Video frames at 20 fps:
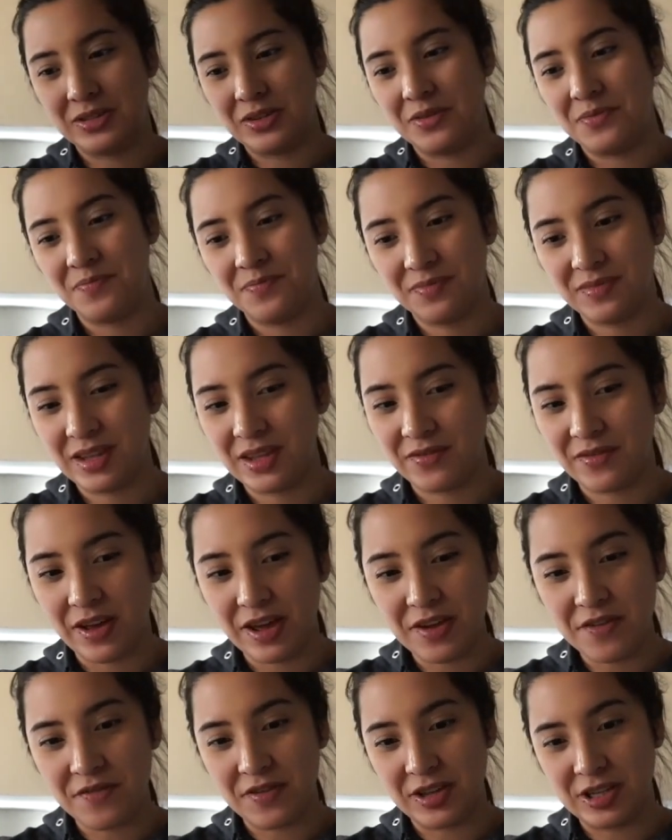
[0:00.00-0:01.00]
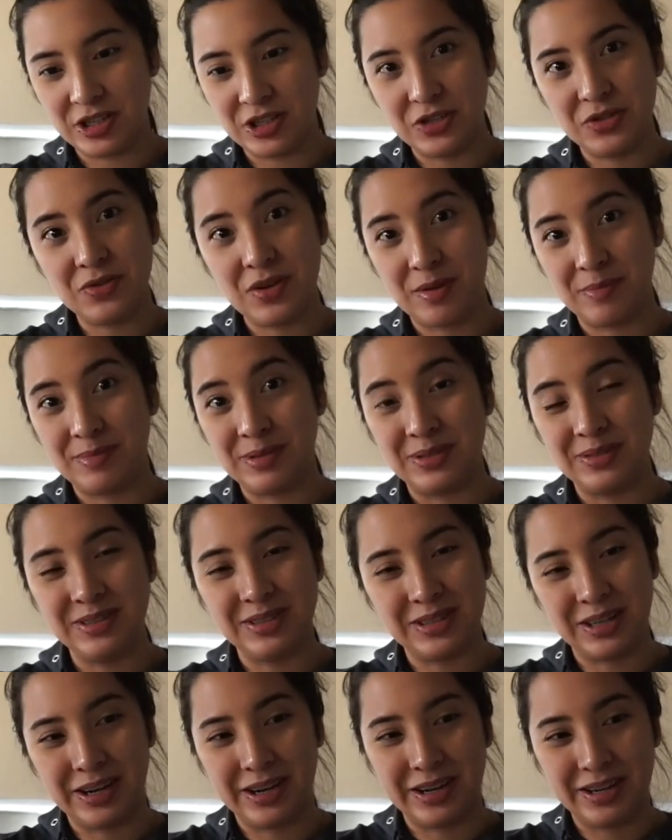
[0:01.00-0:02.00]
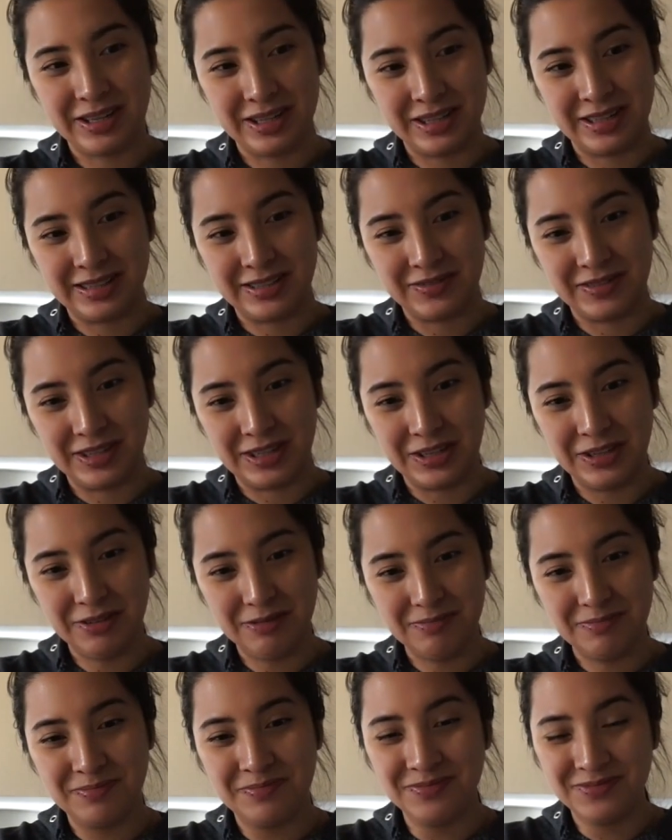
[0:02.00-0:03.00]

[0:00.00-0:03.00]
So if I offend you, I'm so sorry in this video.